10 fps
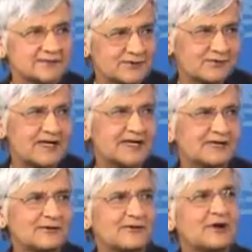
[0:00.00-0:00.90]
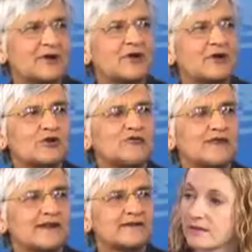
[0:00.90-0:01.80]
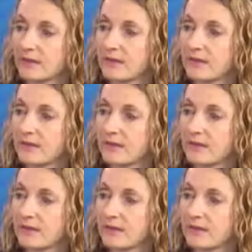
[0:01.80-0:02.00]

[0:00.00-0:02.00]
So we need to look for that.